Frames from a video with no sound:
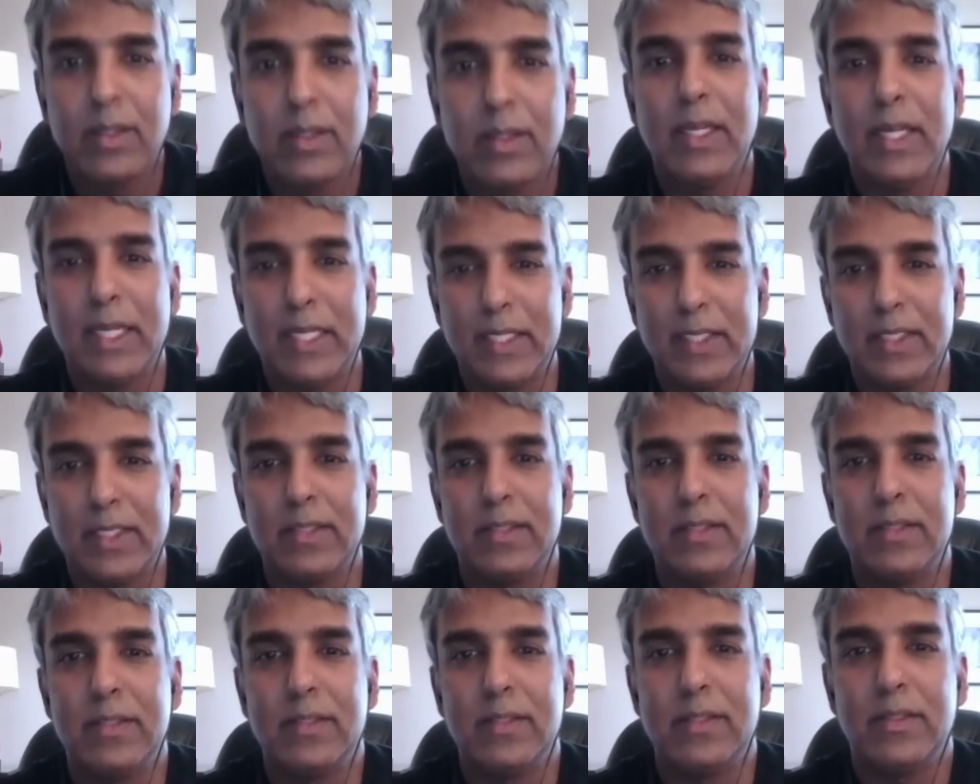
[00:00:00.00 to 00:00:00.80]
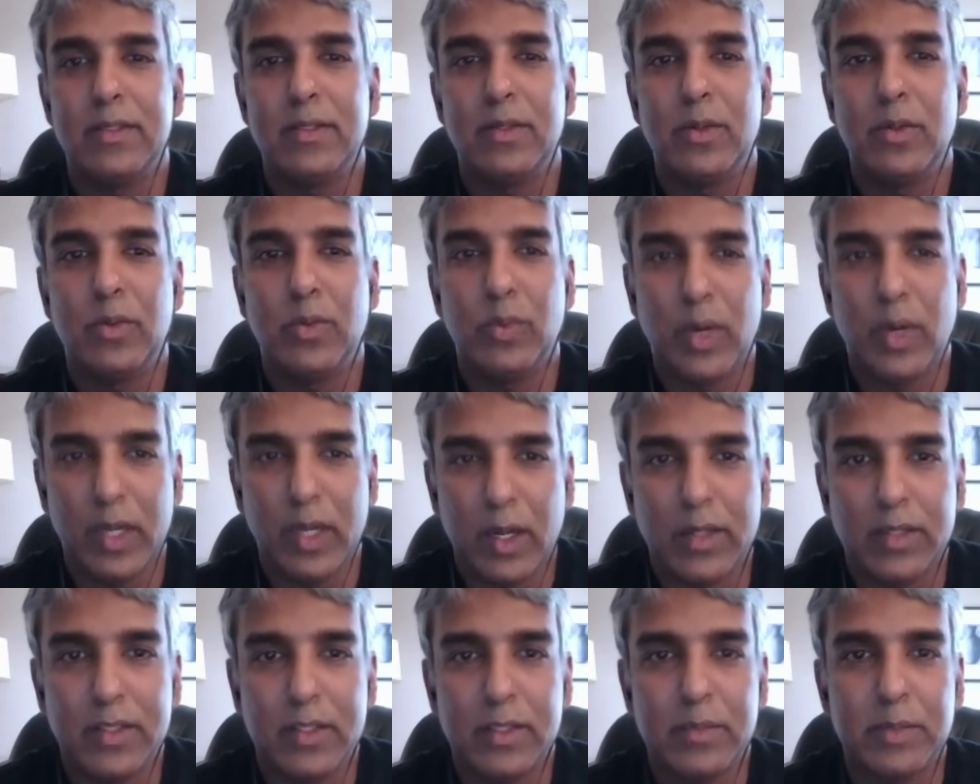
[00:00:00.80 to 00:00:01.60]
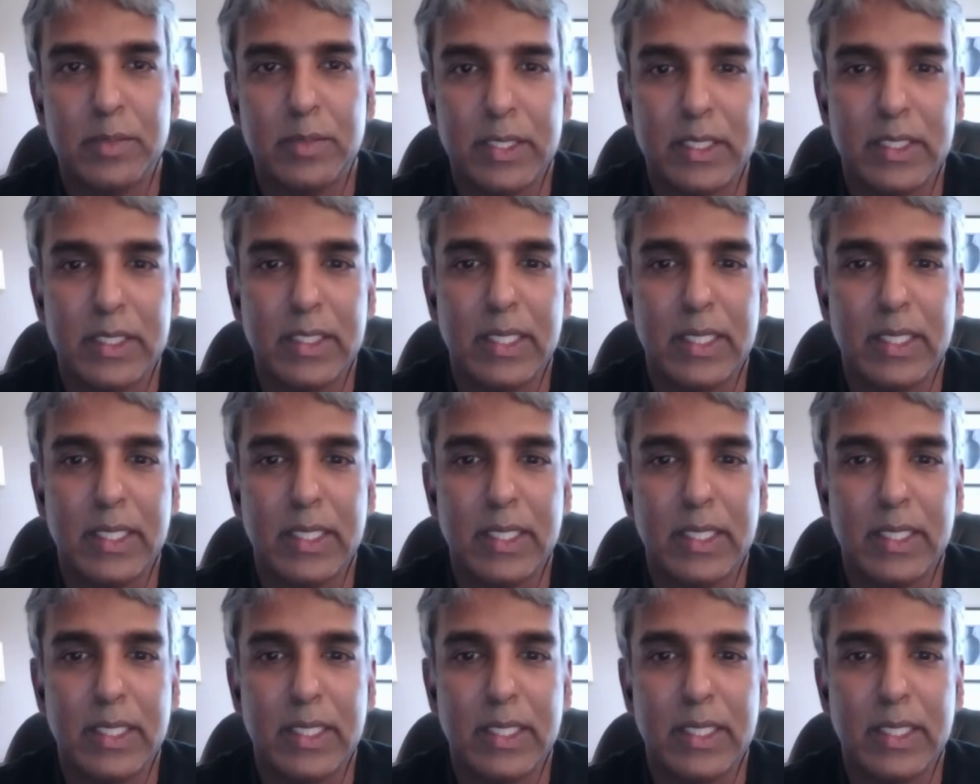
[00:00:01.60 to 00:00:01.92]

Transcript: is what ultimately